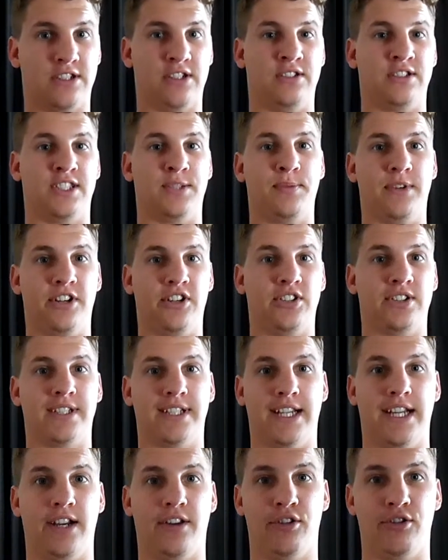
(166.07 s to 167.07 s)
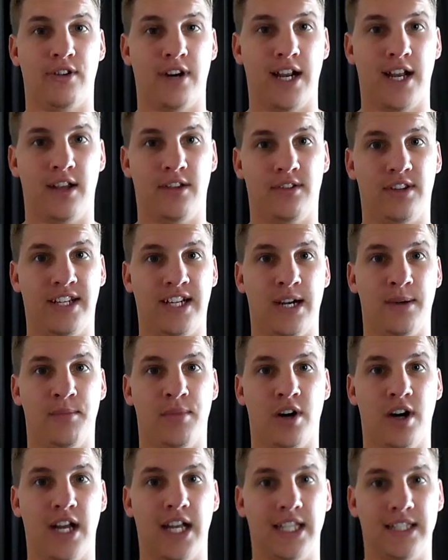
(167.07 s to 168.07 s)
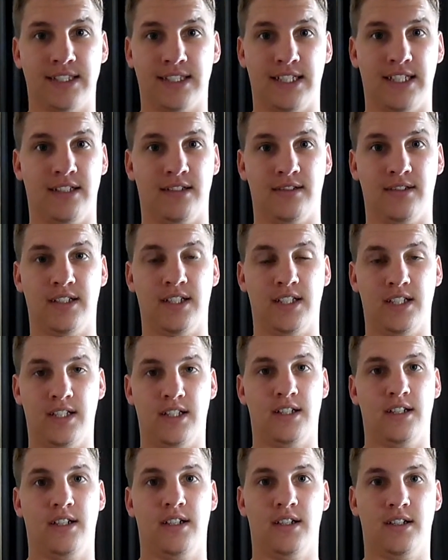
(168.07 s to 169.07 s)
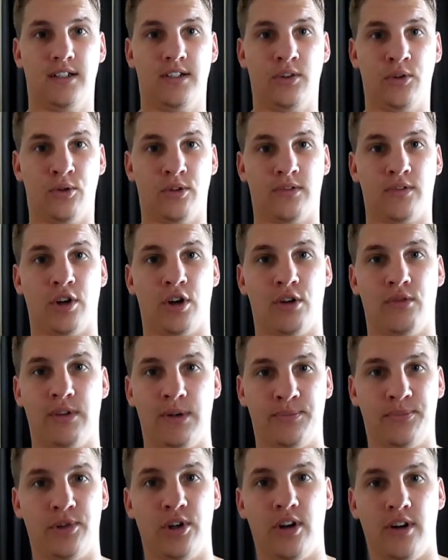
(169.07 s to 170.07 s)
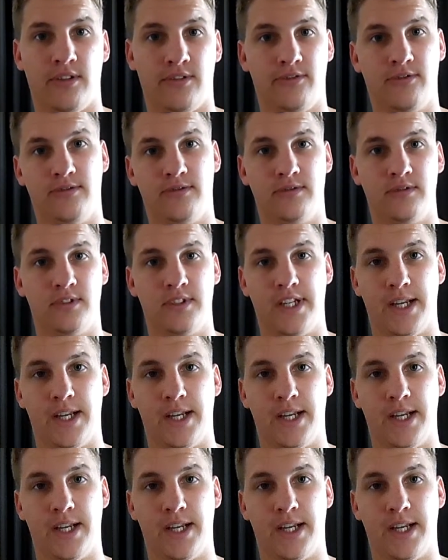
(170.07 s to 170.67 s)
conspiracy throughout the umpires, and North got ripped off.